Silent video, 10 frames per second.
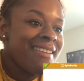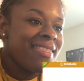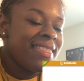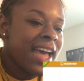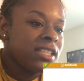
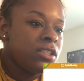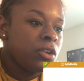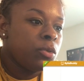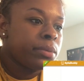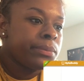that's
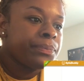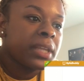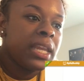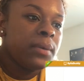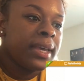dope.
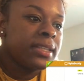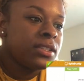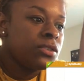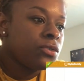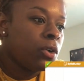
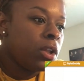Anyways, you scroll